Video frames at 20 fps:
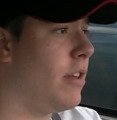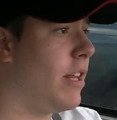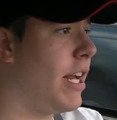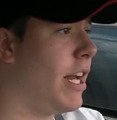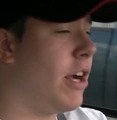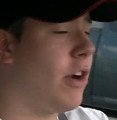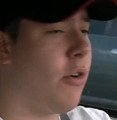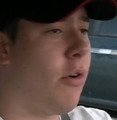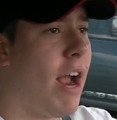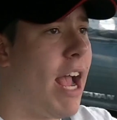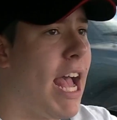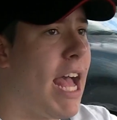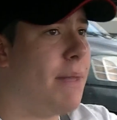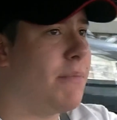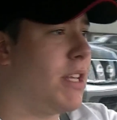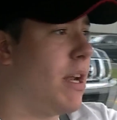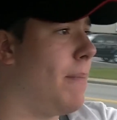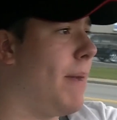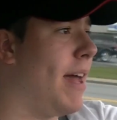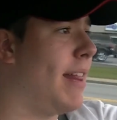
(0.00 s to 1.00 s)
and it
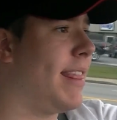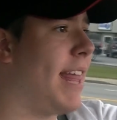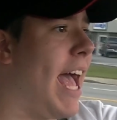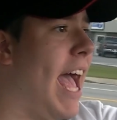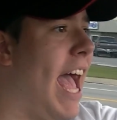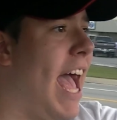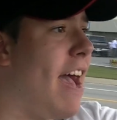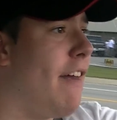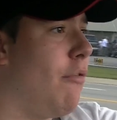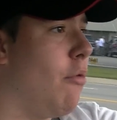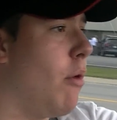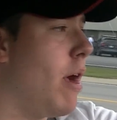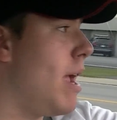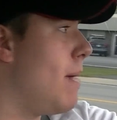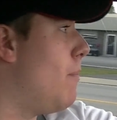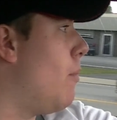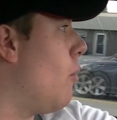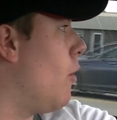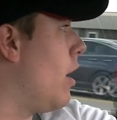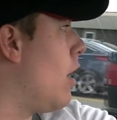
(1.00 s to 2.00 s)
grabs at about the halfway
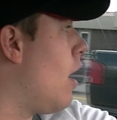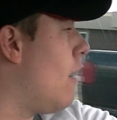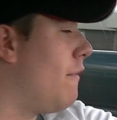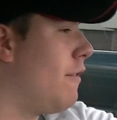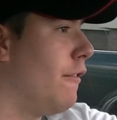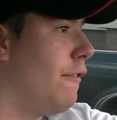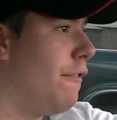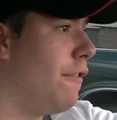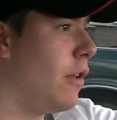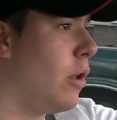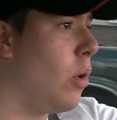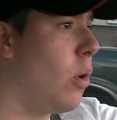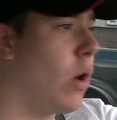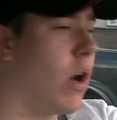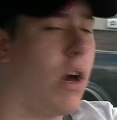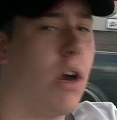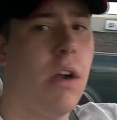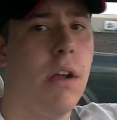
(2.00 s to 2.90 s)
point off the floor,